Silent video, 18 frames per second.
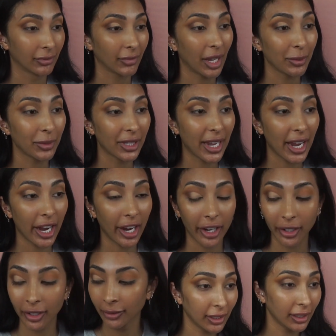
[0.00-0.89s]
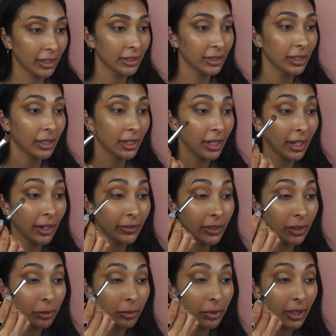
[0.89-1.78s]
I'm scared. And then I have
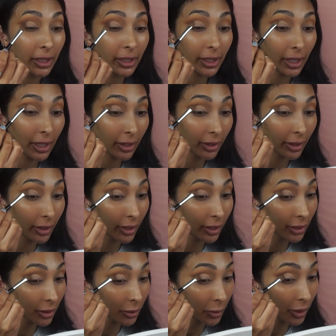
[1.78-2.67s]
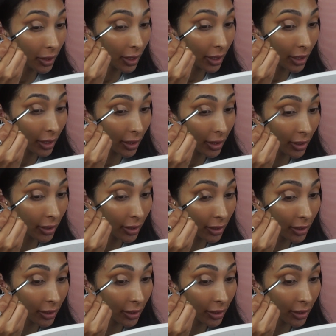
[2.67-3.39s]
to blend out this part.